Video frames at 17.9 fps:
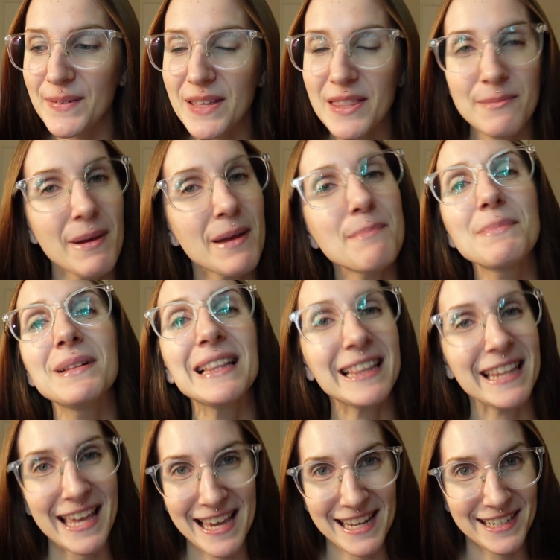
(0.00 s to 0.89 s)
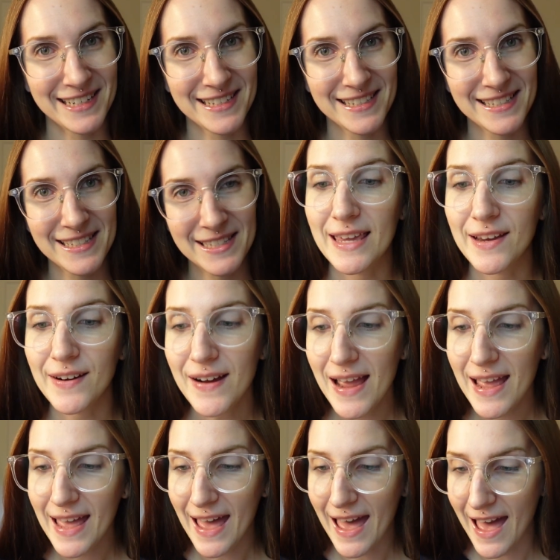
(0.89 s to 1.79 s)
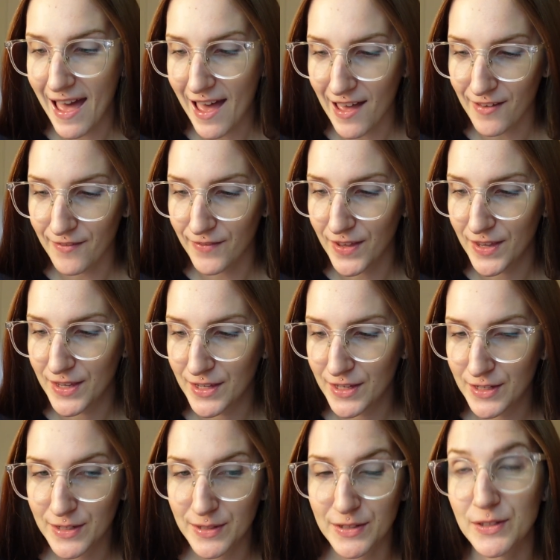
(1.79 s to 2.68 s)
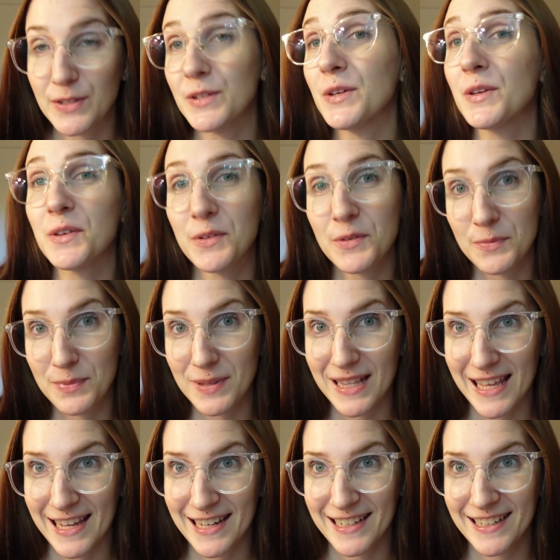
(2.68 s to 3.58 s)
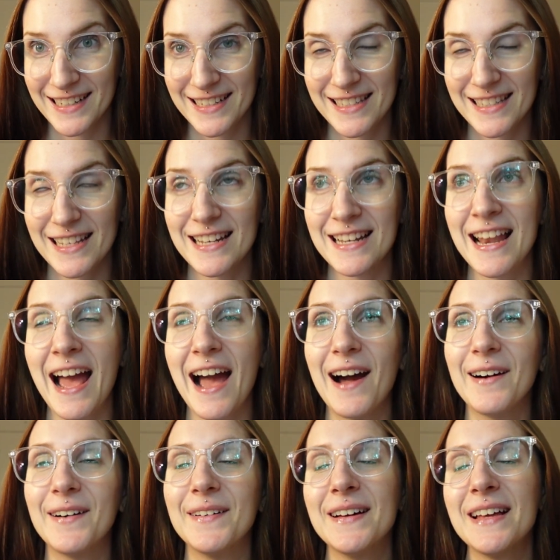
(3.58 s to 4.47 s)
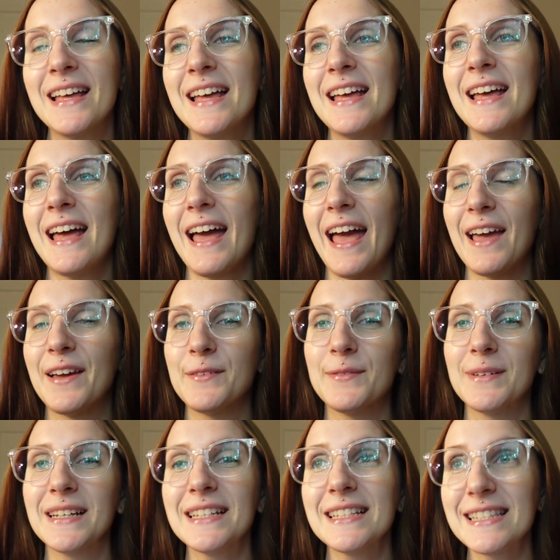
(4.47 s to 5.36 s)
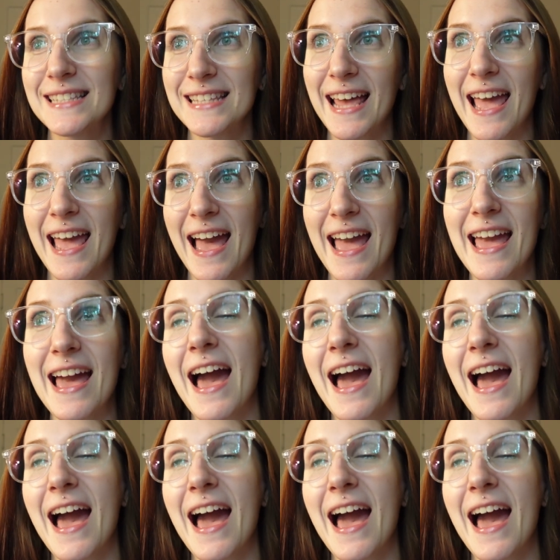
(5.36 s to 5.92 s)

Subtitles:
my planners. Here I have 2 planners. Now, I will say I